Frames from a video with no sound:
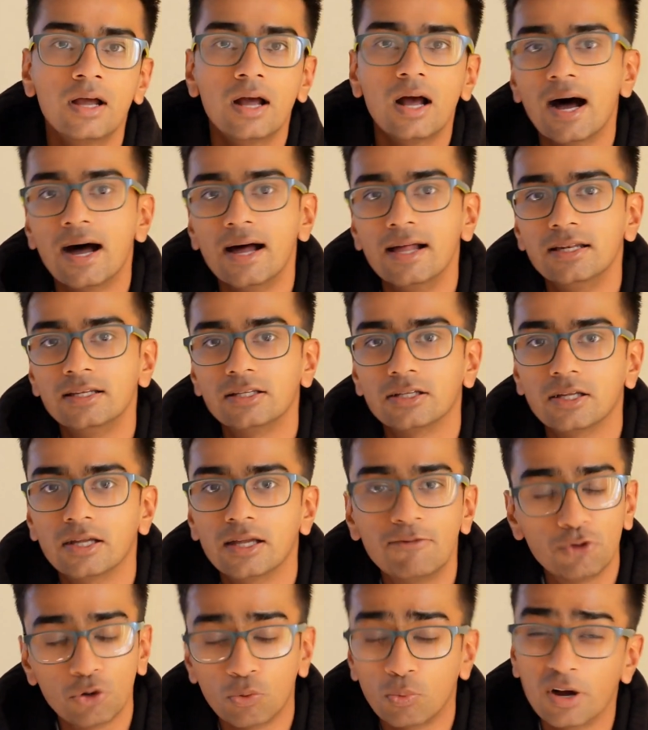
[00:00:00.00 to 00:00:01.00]
And
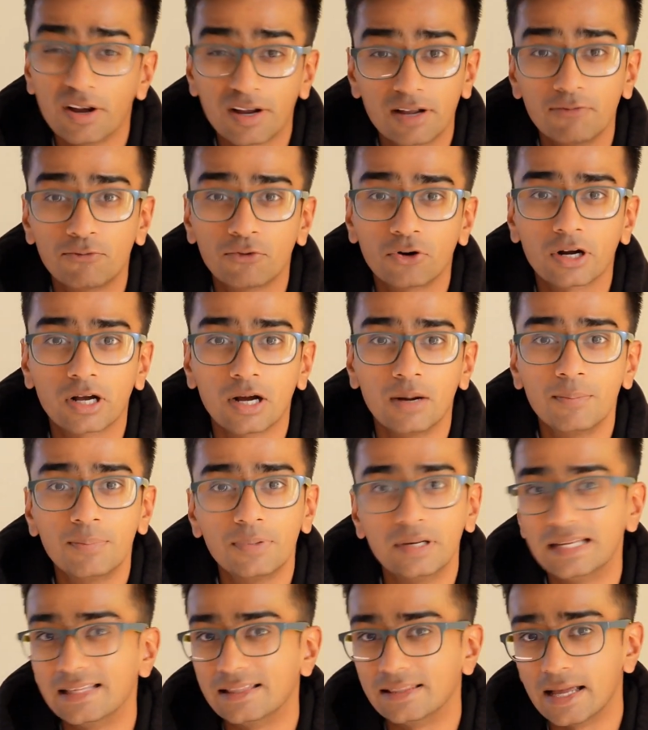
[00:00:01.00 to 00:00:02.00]
if you're working for a company,